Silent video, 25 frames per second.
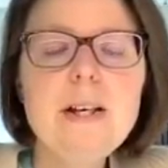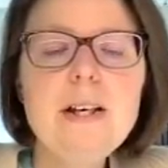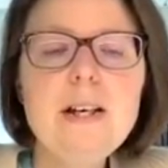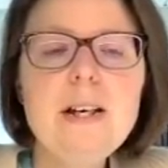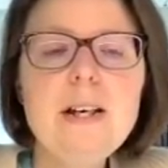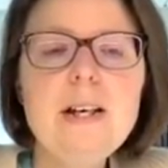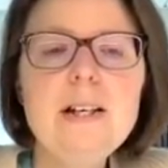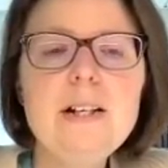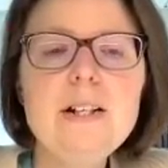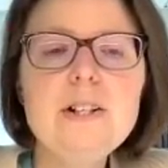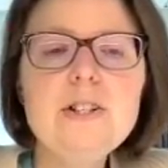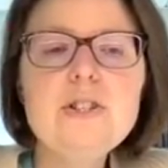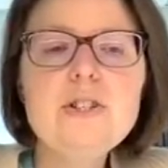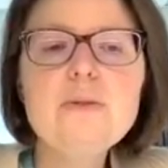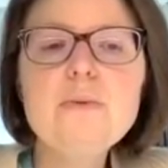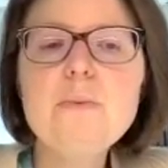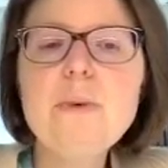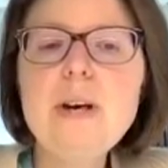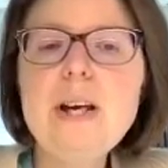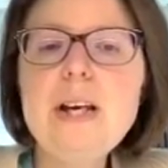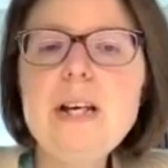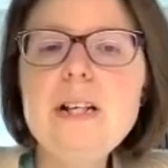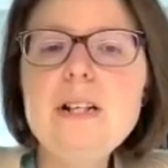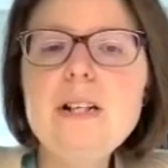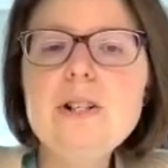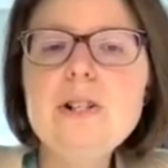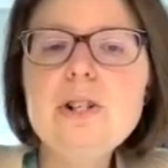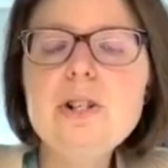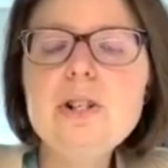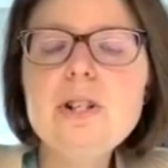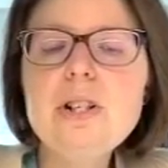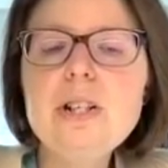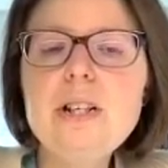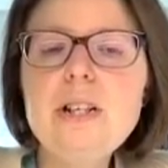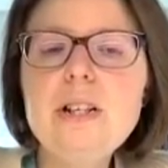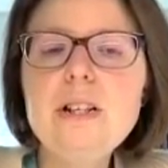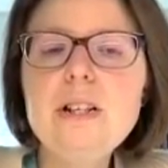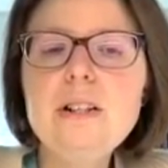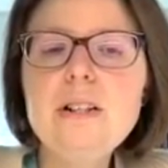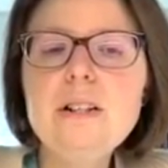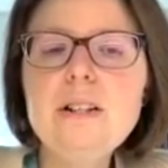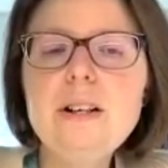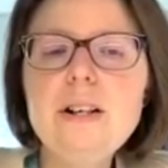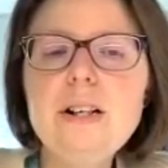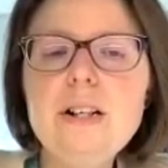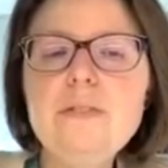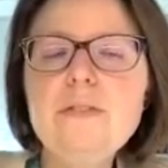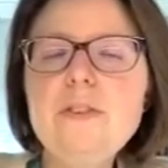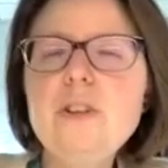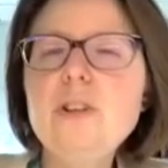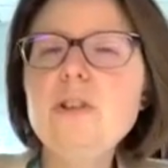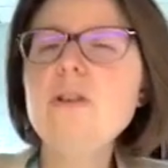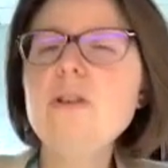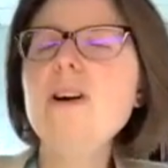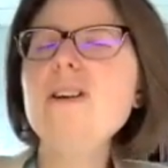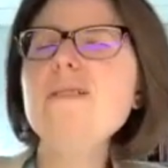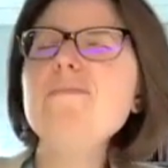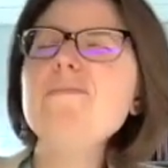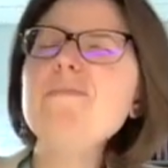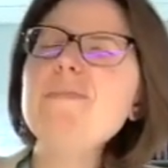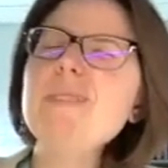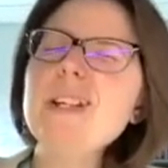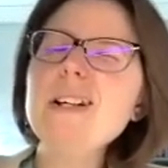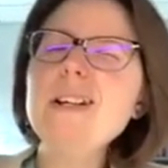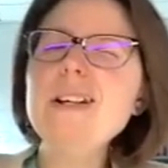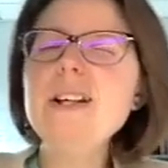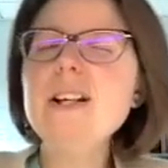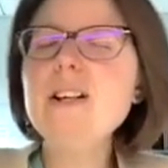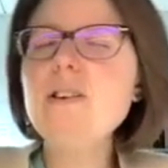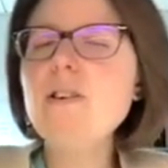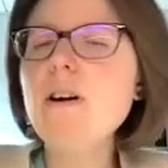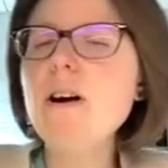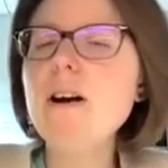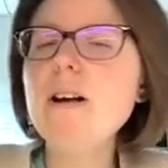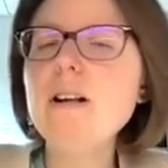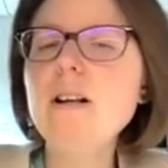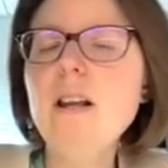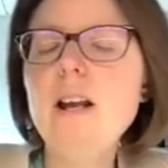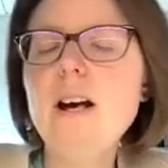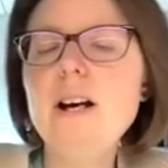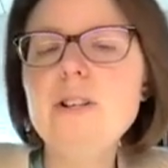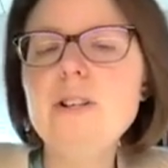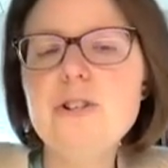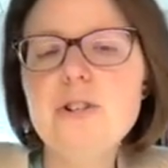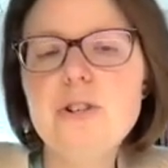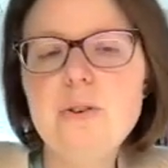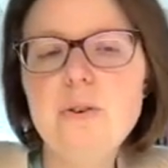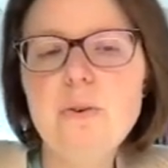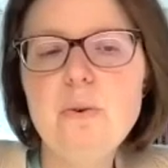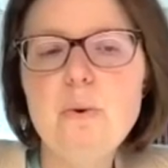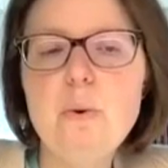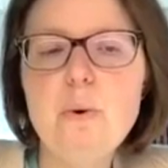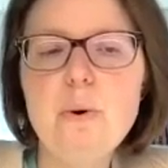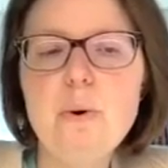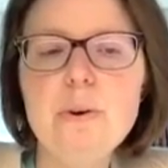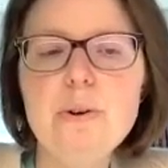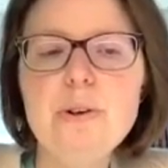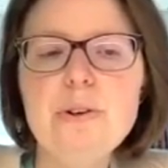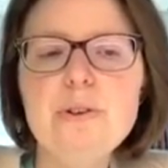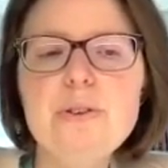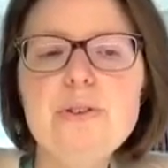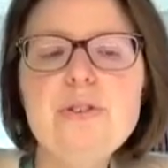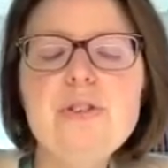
it's arranged in kind of chronological order.